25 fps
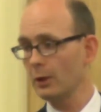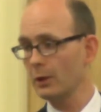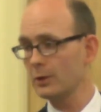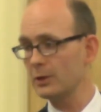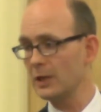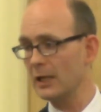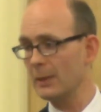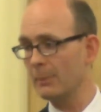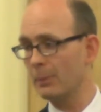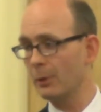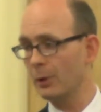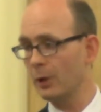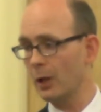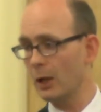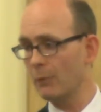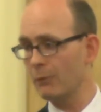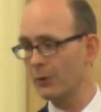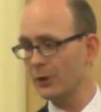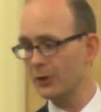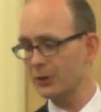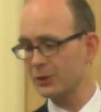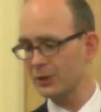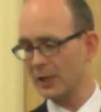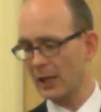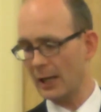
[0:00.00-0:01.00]
You see,
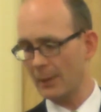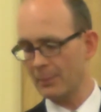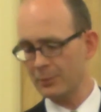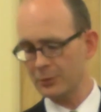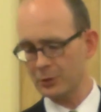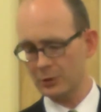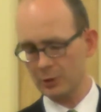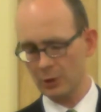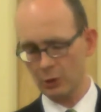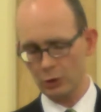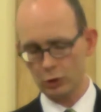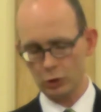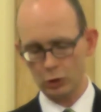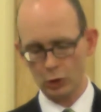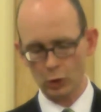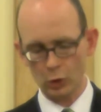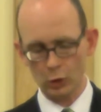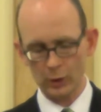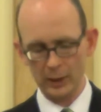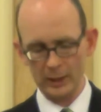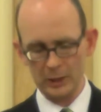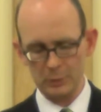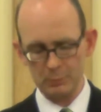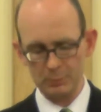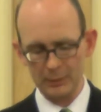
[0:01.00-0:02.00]
beloved, Samson
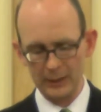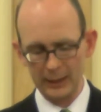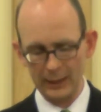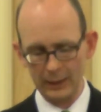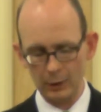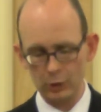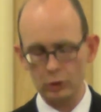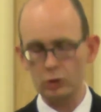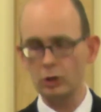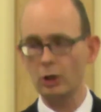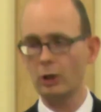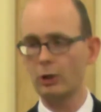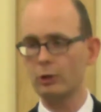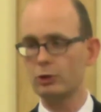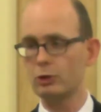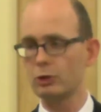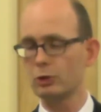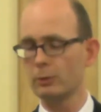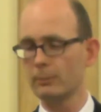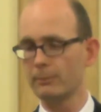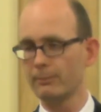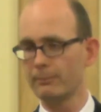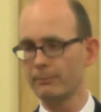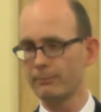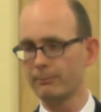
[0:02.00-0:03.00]
enjoys being
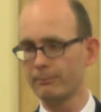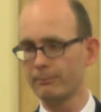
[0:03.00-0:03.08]
judge.